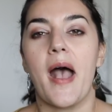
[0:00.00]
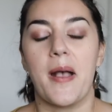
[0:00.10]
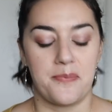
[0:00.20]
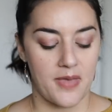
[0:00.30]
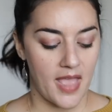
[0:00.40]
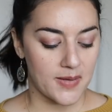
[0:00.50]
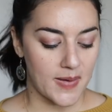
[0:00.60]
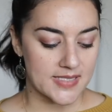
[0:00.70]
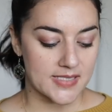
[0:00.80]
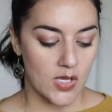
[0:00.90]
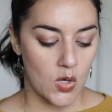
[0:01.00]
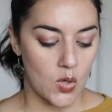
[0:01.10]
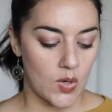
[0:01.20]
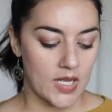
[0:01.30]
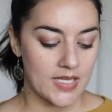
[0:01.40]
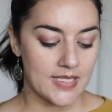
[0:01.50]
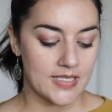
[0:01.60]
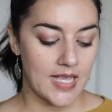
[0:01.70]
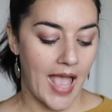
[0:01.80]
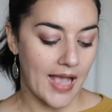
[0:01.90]
Um, but anyway, so
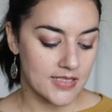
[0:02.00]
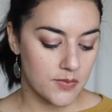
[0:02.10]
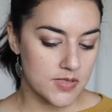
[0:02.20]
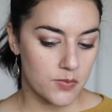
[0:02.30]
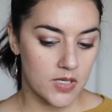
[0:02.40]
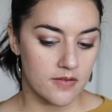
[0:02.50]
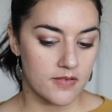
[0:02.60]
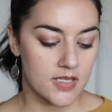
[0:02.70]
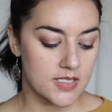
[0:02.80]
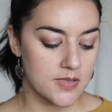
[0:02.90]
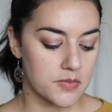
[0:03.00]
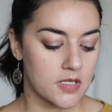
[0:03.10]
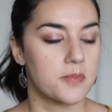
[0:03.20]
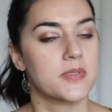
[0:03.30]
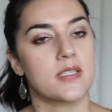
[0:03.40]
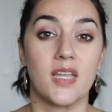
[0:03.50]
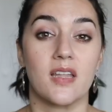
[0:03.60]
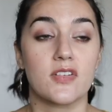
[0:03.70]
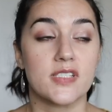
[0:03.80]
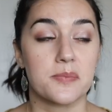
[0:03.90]
acne was one of the symptoms.
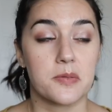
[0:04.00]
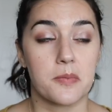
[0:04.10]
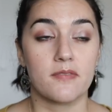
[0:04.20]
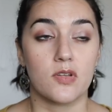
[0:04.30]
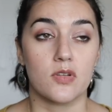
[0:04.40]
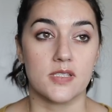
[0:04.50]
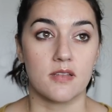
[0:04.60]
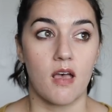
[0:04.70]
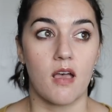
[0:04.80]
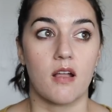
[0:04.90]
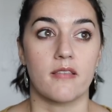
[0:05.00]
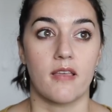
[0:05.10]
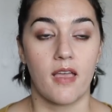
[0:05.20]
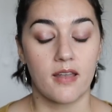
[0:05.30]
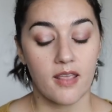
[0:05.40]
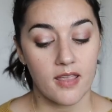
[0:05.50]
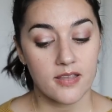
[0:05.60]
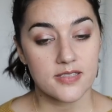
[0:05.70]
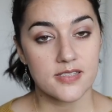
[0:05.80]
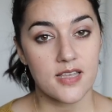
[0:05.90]
Another symptom I've noticed a lot are the
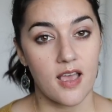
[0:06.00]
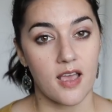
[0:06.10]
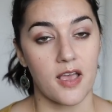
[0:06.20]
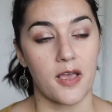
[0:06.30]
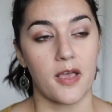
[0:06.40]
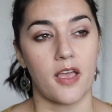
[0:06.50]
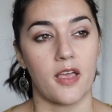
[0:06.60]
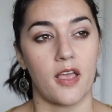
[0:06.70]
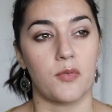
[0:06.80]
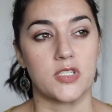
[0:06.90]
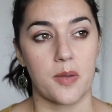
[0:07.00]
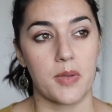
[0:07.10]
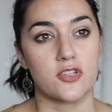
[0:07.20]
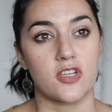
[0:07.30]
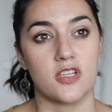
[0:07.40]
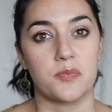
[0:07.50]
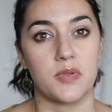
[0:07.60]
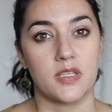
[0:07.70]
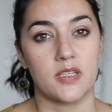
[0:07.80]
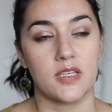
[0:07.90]
headaches, uh, which I mentioned
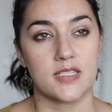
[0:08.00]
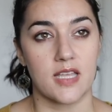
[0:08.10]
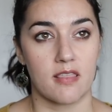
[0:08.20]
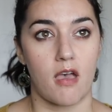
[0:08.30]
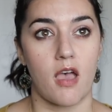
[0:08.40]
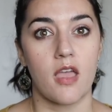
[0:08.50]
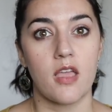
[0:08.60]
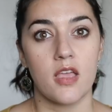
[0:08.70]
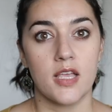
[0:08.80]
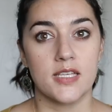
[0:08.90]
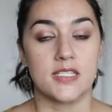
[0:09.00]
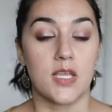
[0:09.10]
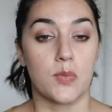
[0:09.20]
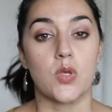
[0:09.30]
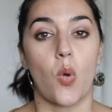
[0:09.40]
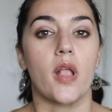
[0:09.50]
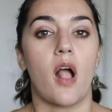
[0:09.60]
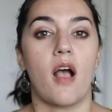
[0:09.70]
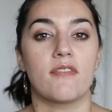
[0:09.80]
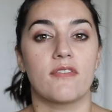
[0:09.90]
because I thought since I was going
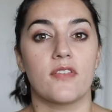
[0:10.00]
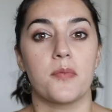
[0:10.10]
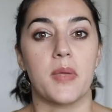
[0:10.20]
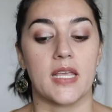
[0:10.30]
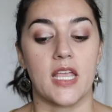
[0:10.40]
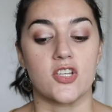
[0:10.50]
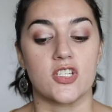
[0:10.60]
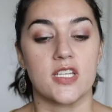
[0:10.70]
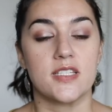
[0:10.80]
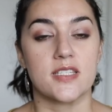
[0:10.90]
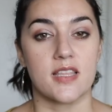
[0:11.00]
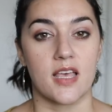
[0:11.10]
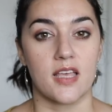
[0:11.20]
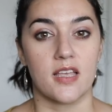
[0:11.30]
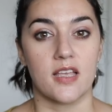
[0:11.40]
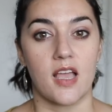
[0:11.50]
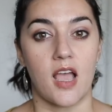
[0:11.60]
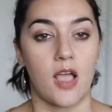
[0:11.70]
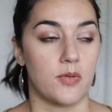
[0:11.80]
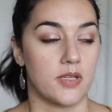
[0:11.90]
off medications that
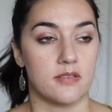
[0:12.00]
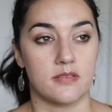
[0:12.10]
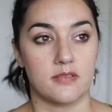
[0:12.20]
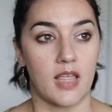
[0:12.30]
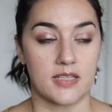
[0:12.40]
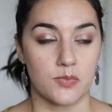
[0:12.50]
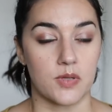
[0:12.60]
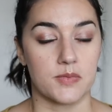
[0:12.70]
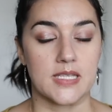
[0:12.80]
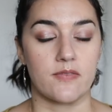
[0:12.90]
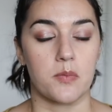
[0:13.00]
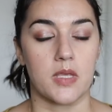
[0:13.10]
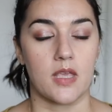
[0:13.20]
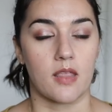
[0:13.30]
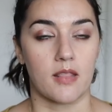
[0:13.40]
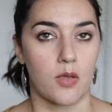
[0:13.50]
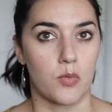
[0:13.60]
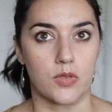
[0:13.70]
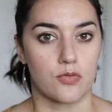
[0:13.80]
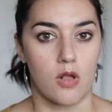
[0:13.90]
I would that's what was giving me
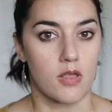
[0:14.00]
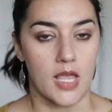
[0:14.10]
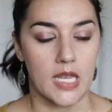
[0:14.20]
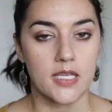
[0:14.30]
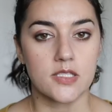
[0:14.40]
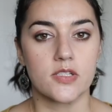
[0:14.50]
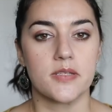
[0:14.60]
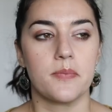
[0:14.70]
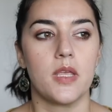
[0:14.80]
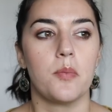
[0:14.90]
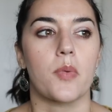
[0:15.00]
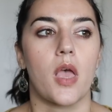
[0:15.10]
like withdrawal headaches or something.